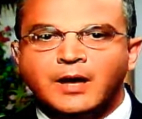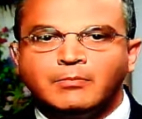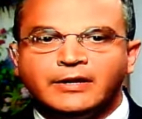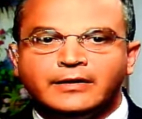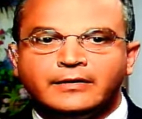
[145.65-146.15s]

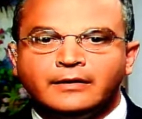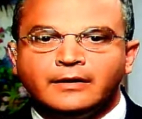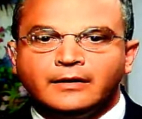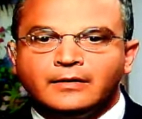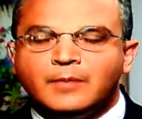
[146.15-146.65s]
public
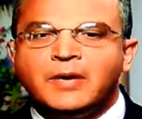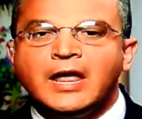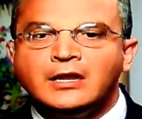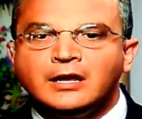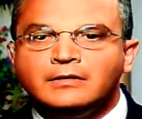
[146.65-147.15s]

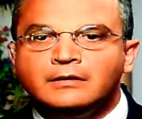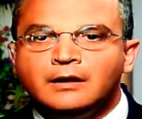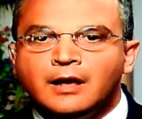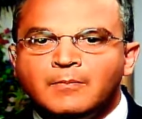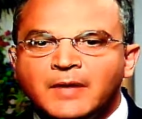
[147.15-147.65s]
opinion
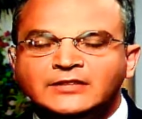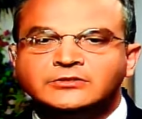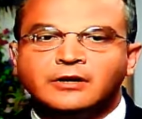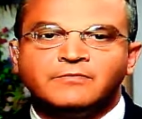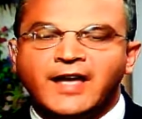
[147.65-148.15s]
based
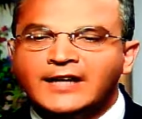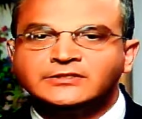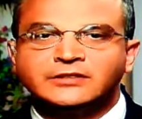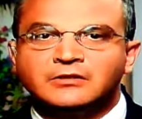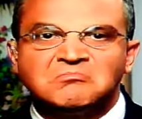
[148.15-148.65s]
on facts
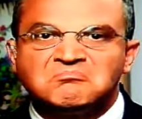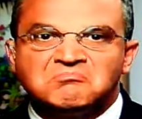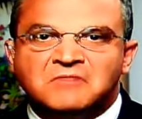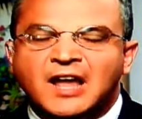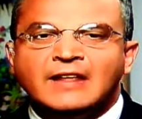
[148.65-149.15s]
that are
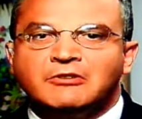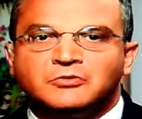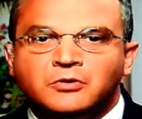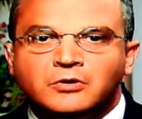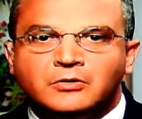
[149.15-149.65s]
not even
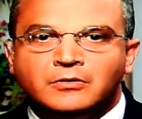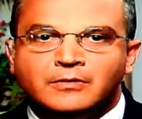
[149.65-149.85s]
true.